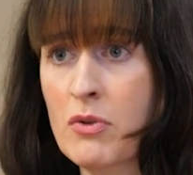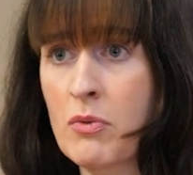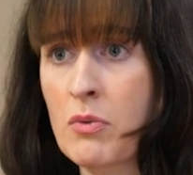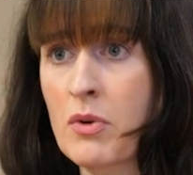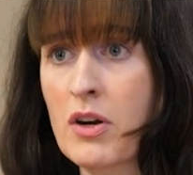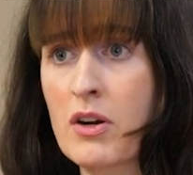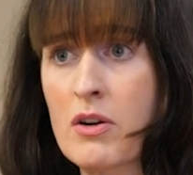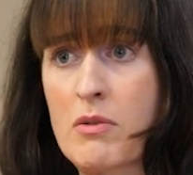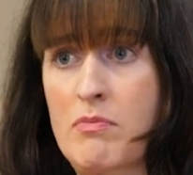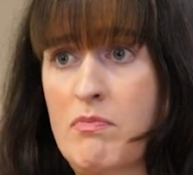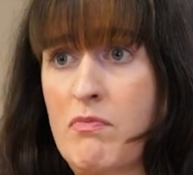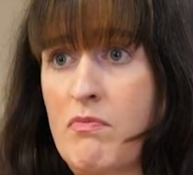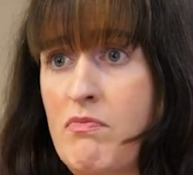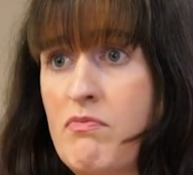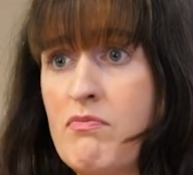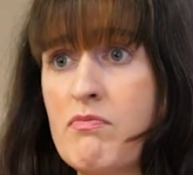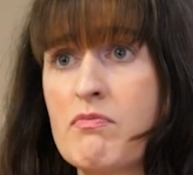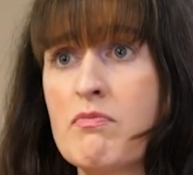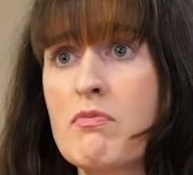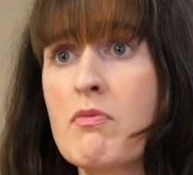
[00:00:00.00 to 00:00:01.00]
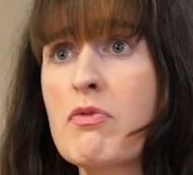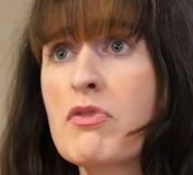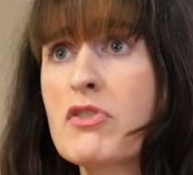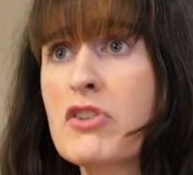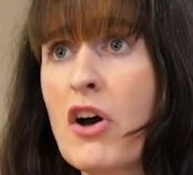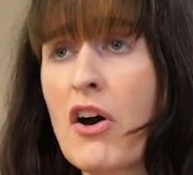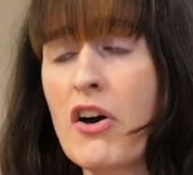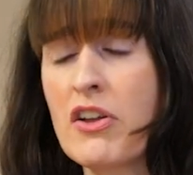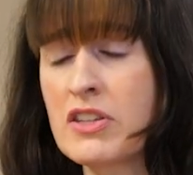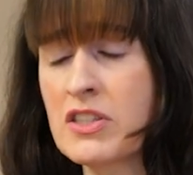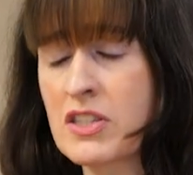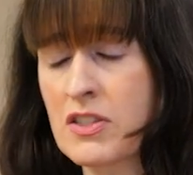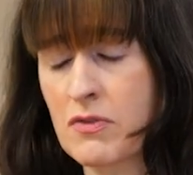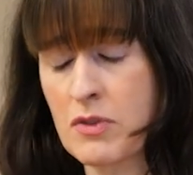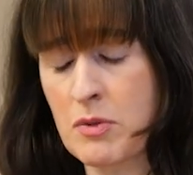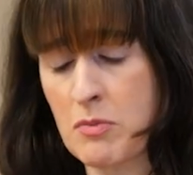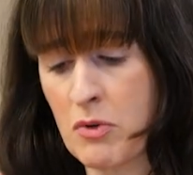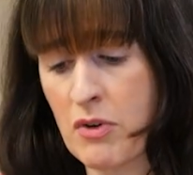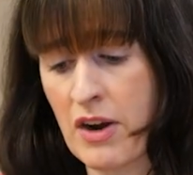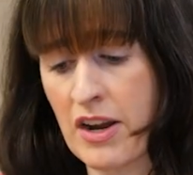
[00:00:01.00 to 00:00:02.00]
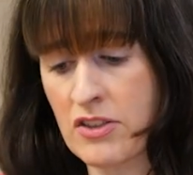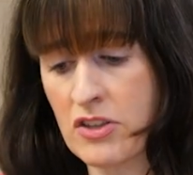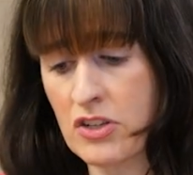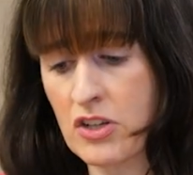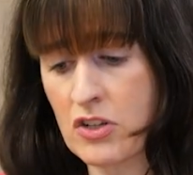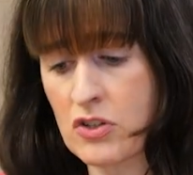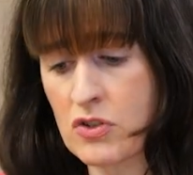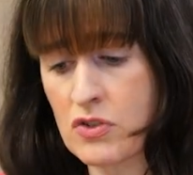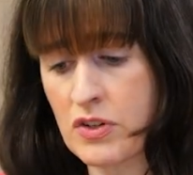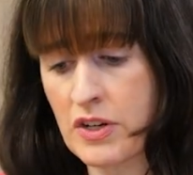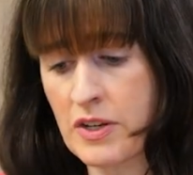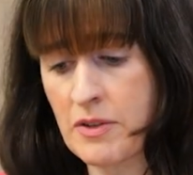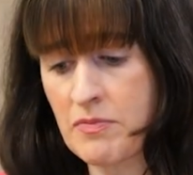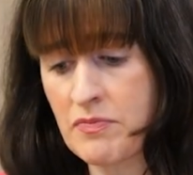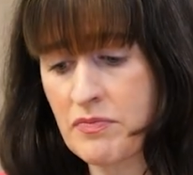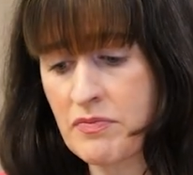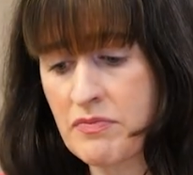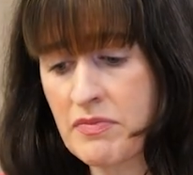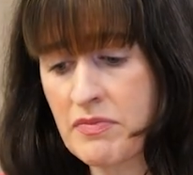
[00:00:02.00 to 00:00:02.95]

there were tons of them around the country.